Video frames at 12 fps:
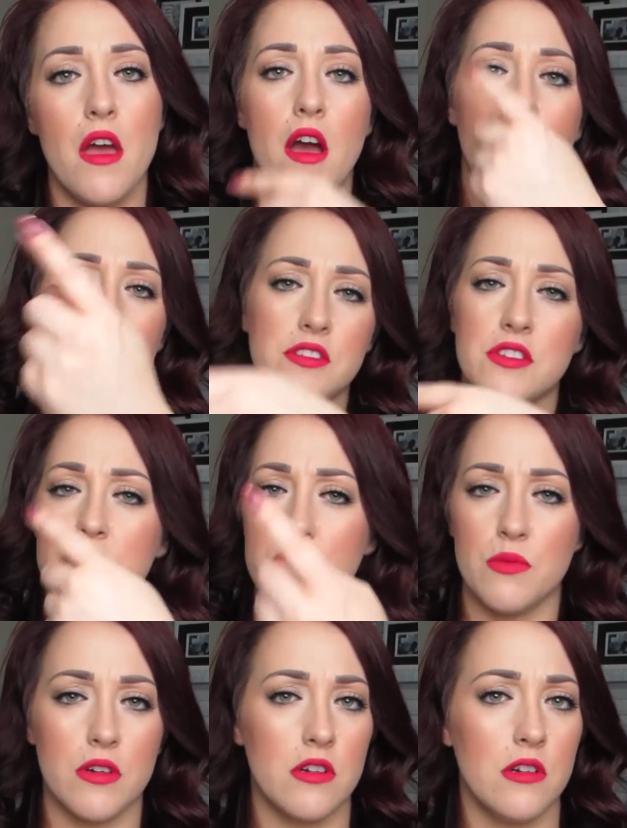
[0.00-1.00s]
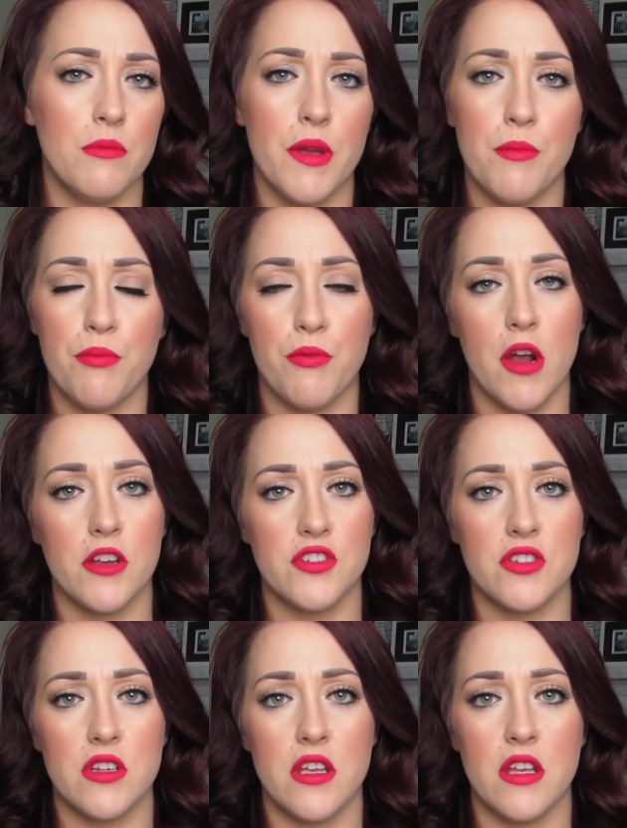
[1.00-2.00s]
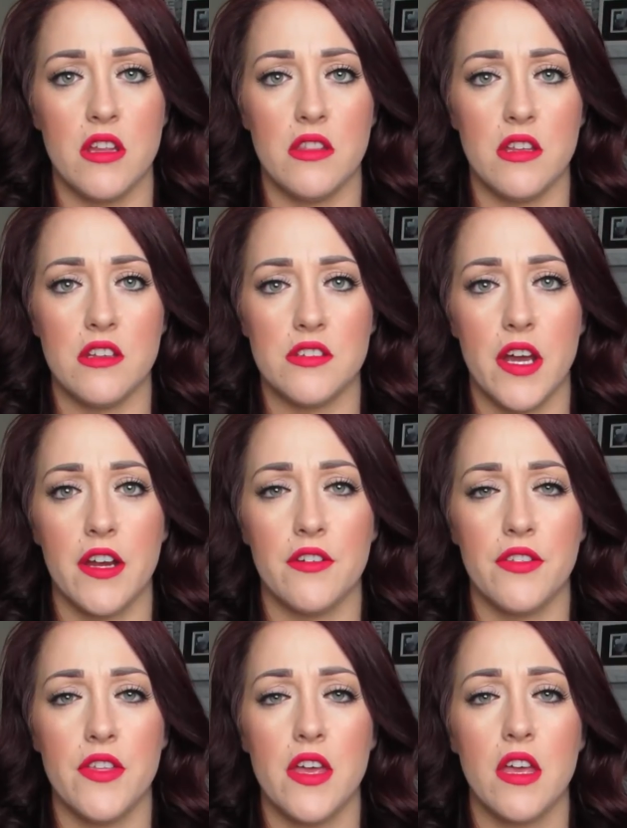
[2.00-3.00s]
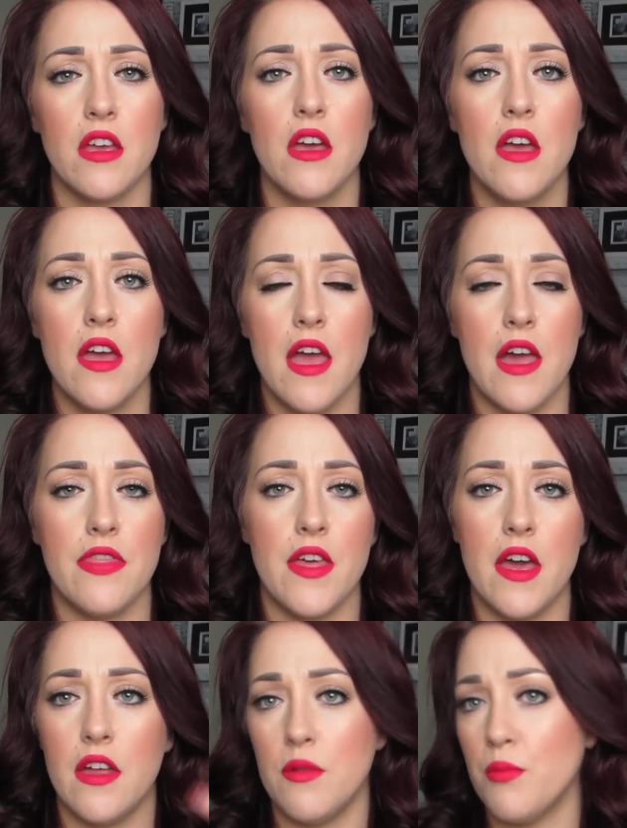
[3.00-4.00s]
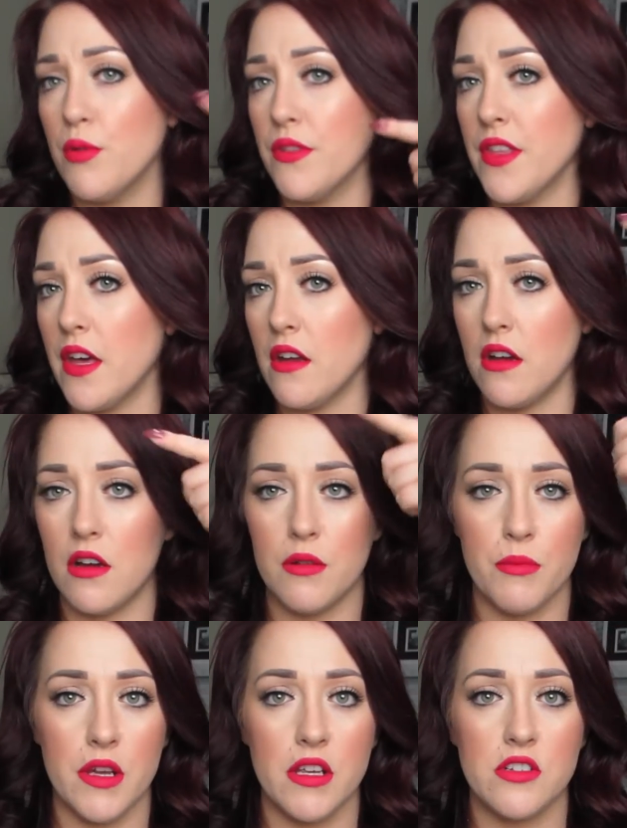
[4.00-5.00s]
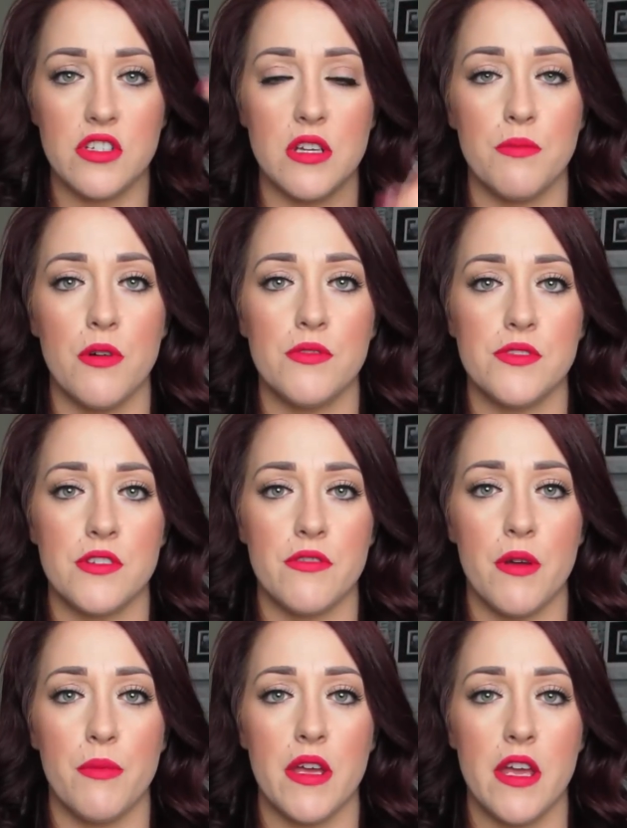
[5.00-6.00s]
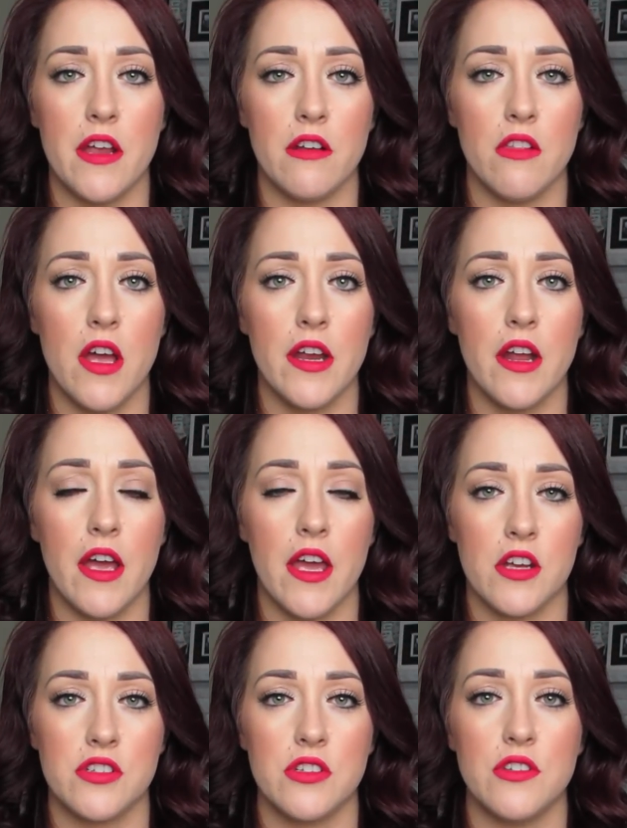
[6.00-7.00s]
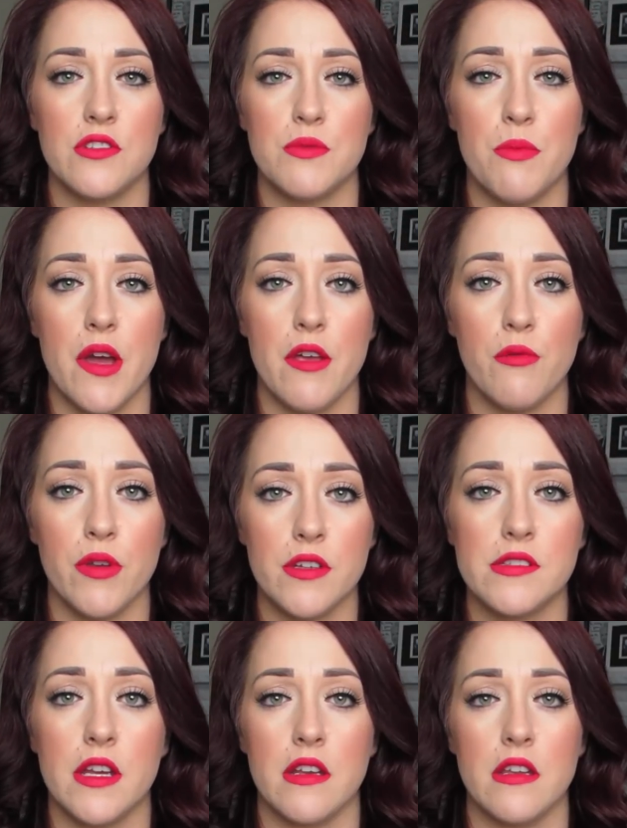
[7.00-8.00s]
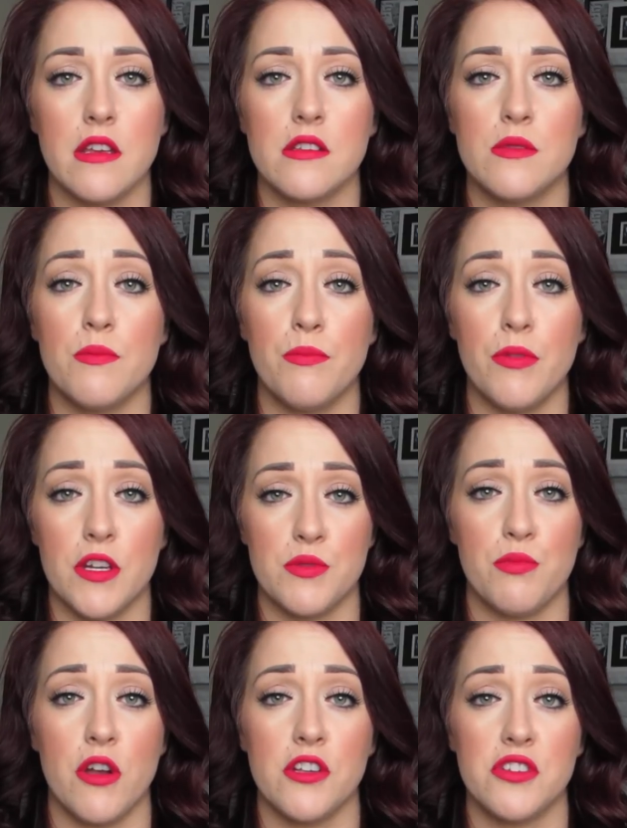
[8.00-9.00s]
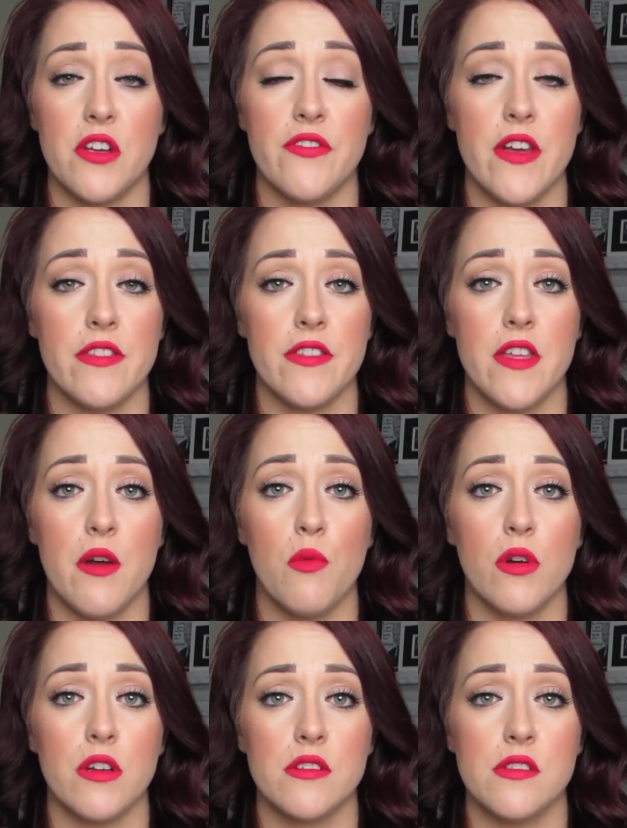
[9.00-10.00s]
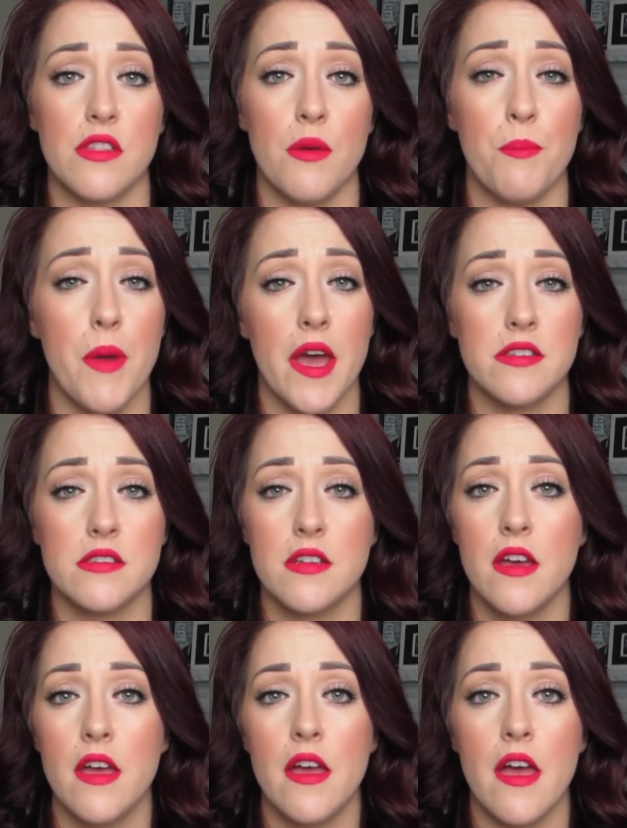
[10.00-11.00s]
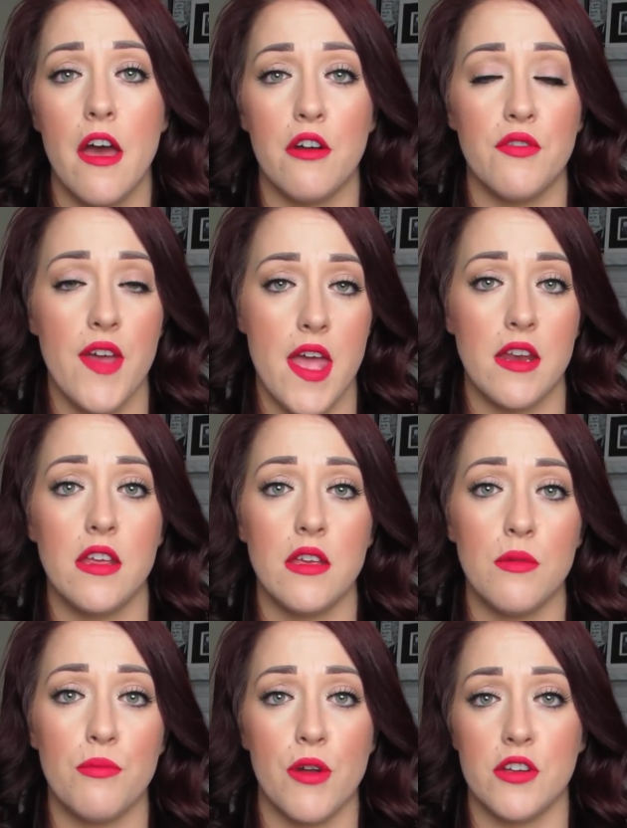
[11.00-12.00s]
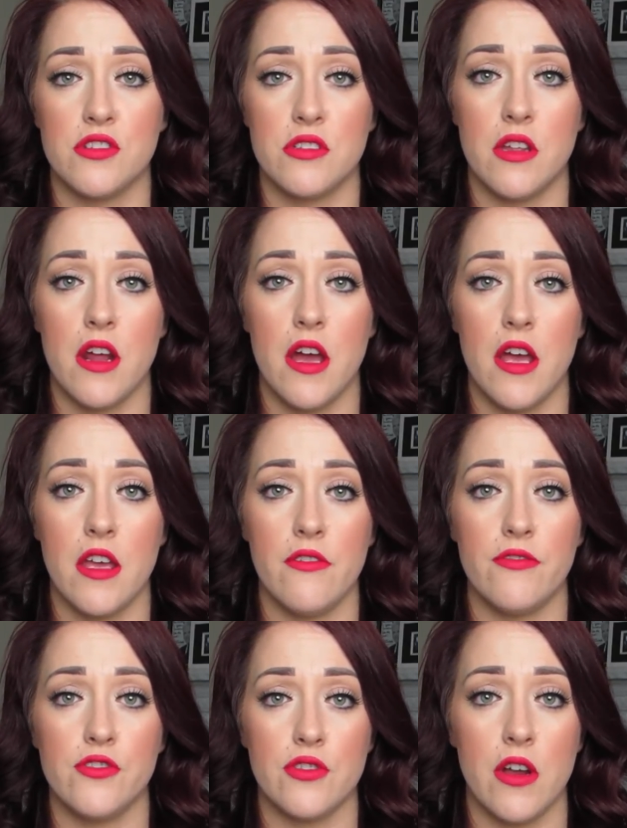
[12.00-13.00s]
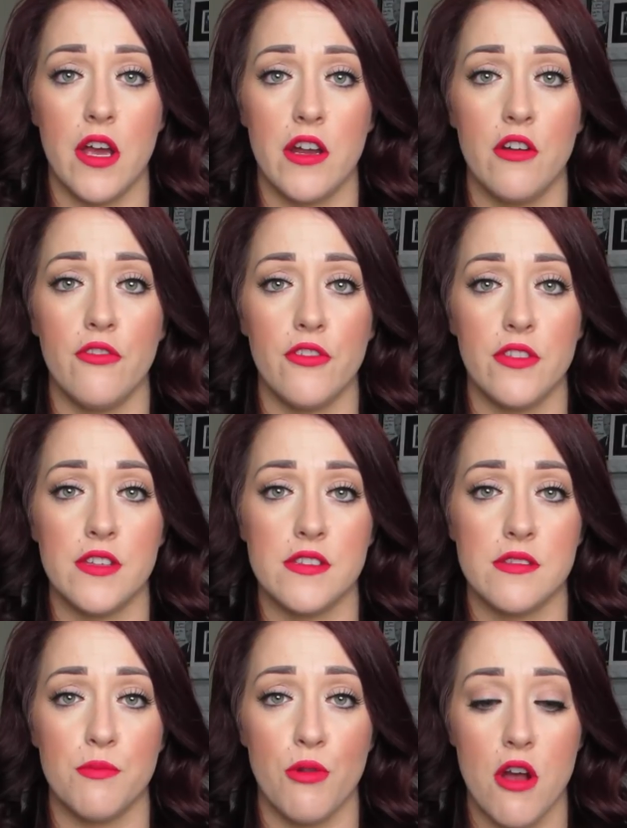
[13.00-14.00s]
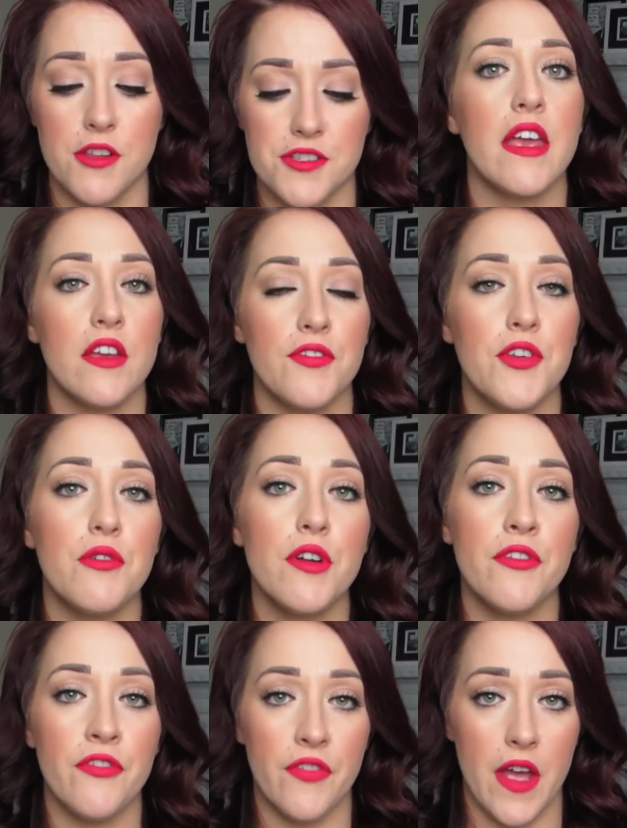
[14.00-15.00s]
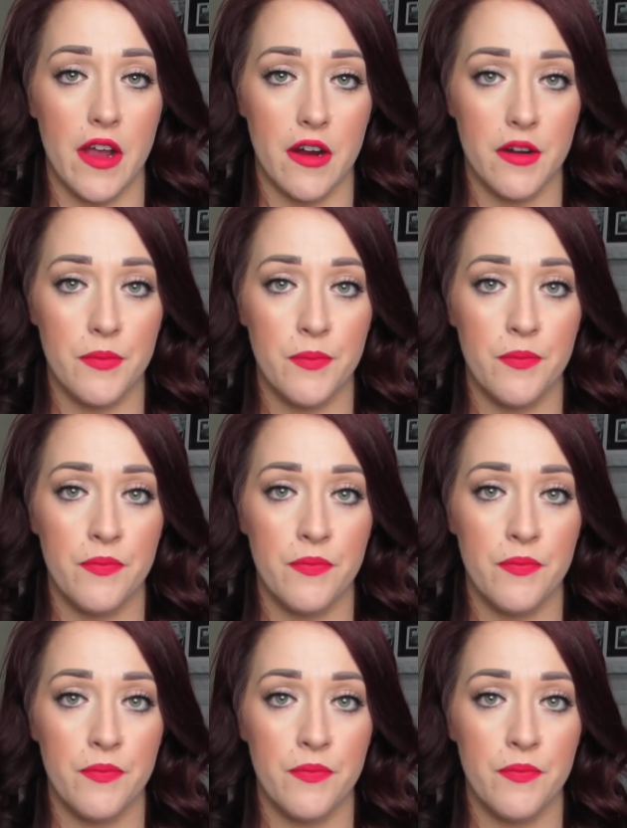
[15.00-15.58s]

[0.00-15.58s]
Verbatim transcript: I actually swirl my brush in the entire thing and then put that on my cheekbones and around my hairline. I actually use my Real Techniques blush brush. I found that that works the best out of any brush that I've tried out for this bronzer. If you are fair,